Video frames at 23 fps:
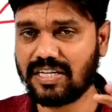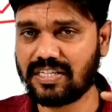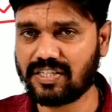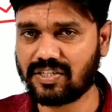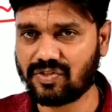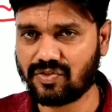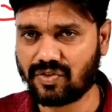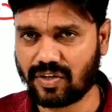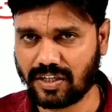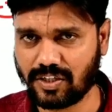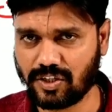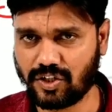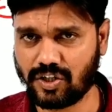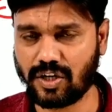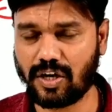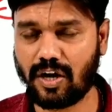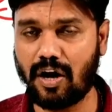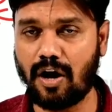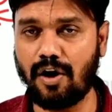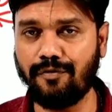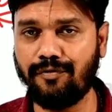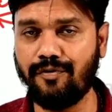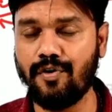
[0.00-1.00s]

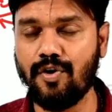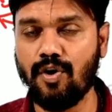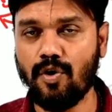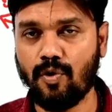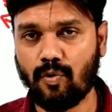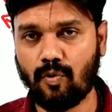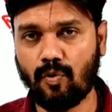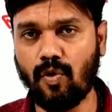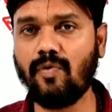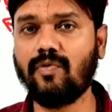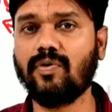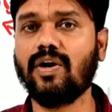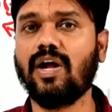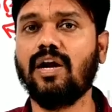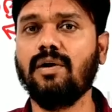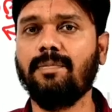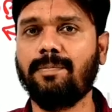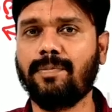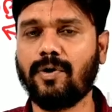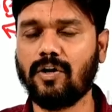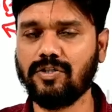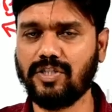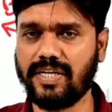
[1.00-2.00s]
structure of
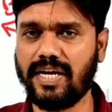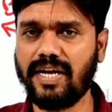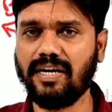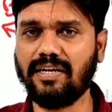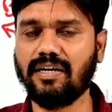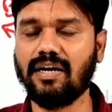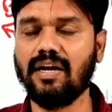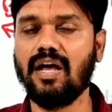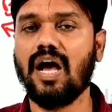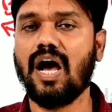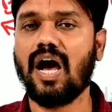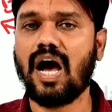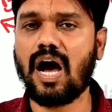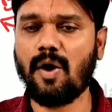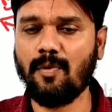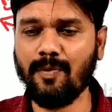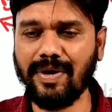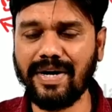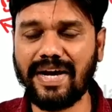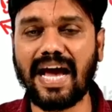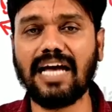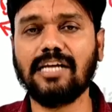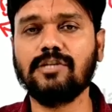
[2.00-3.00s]
overall project,
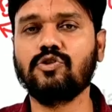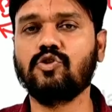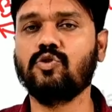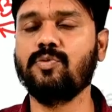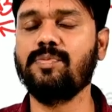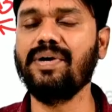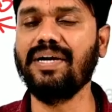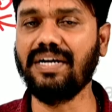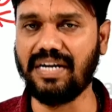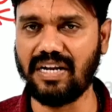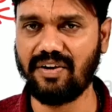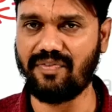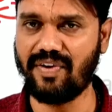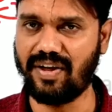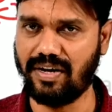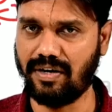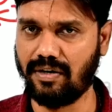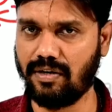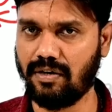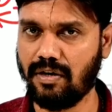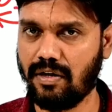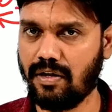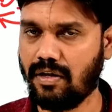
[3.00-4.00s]
how it has to be
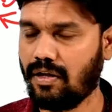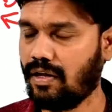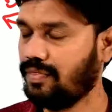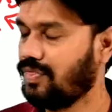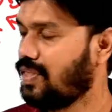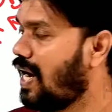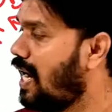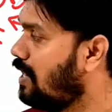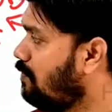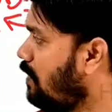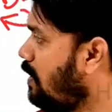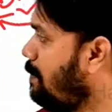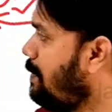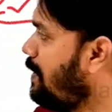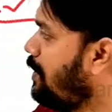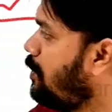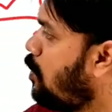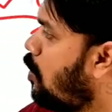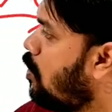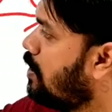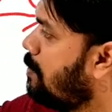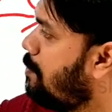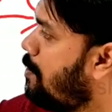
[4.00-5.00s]
driven. That will be
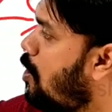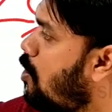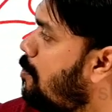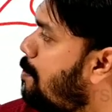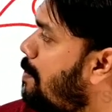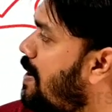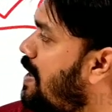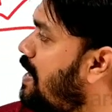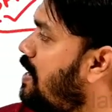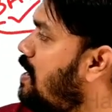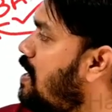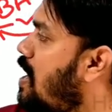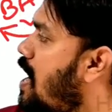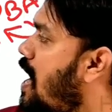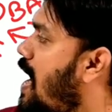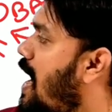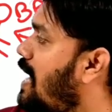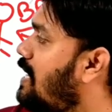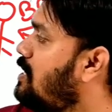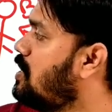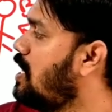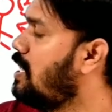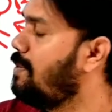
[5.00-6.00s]
talked about by
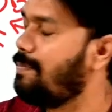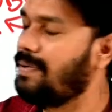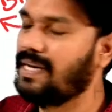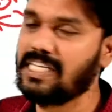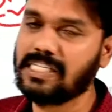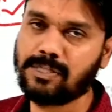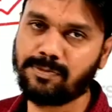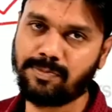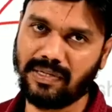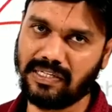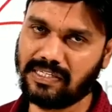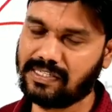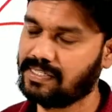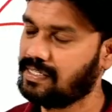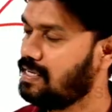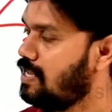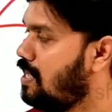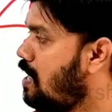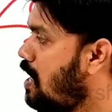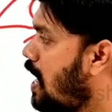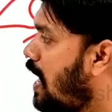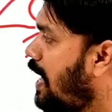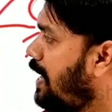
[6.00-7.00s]
Agile principles.
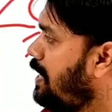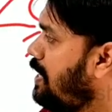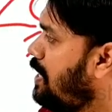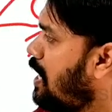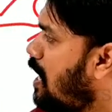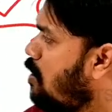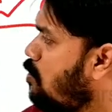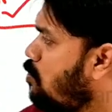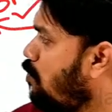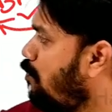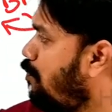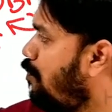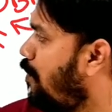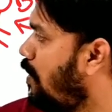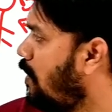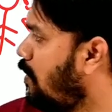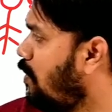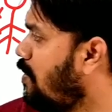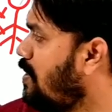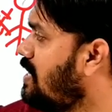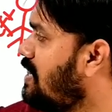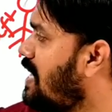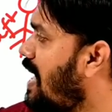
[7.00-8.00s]
And now
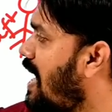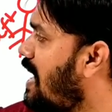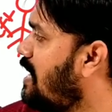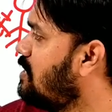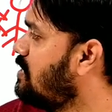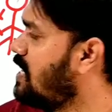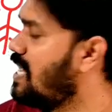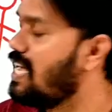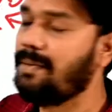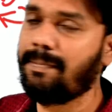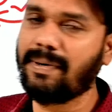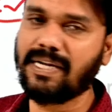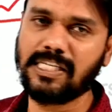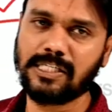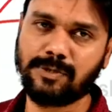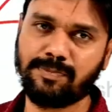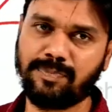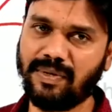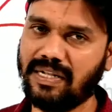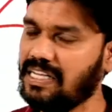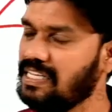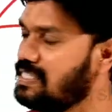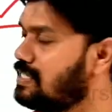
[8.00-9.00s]
following the Agile
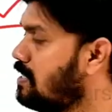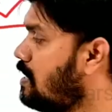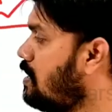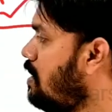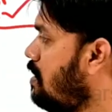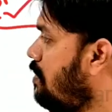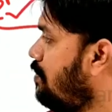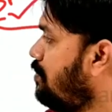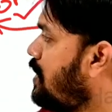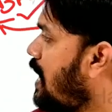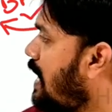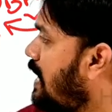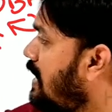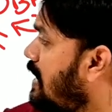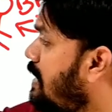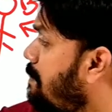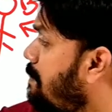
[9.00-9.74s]
principles, the